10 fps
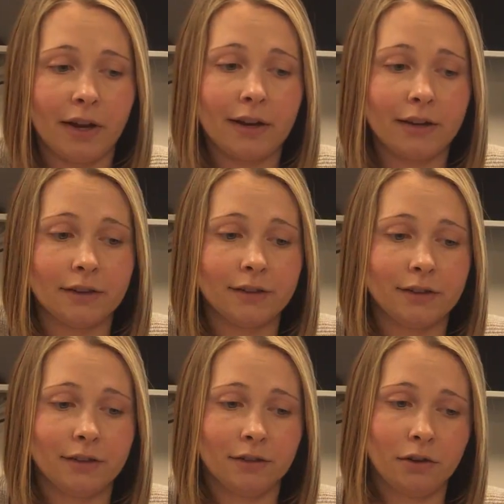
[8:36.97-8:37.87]
It
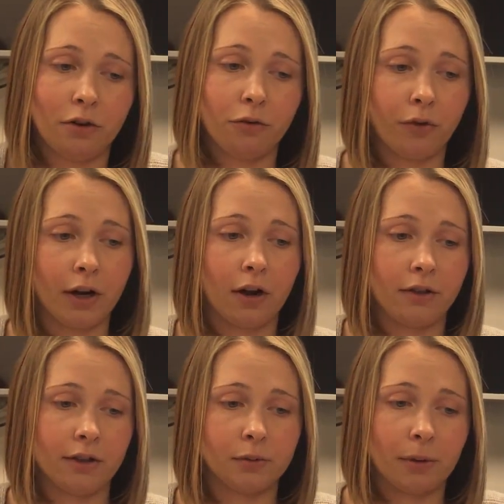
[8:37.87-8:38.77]
is free
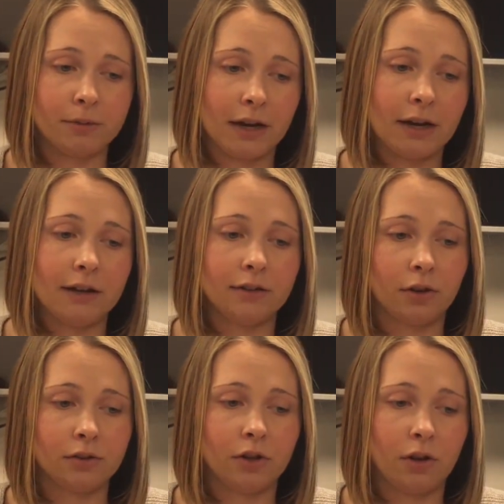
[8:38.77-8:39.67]
on this website, and it's
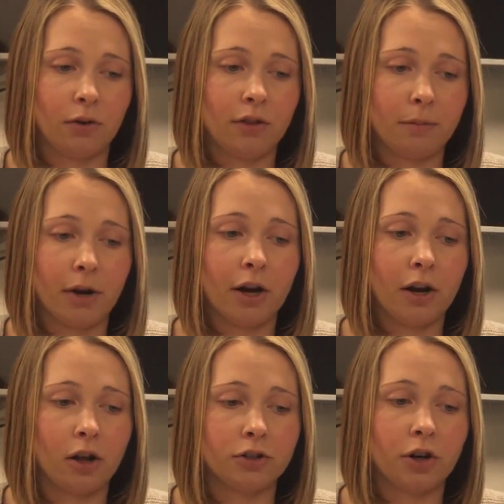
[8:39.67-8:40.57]
also on the American
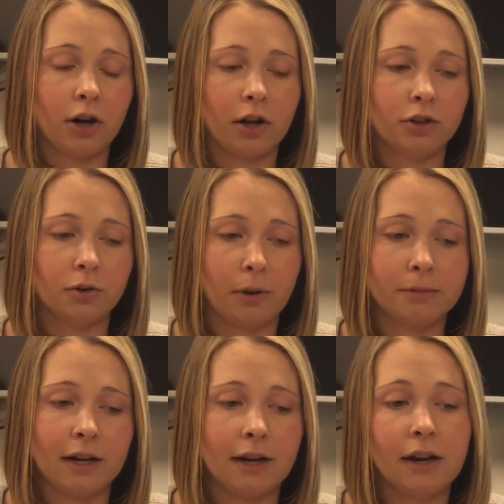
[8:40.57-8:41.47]
College of Cardiology
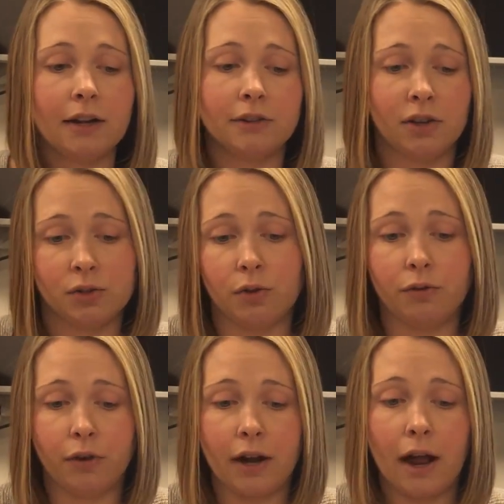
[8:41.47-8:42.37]
website, and it's also
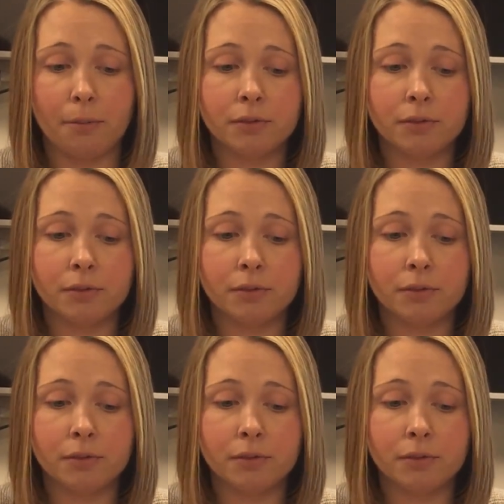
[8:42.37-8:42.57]
a free app.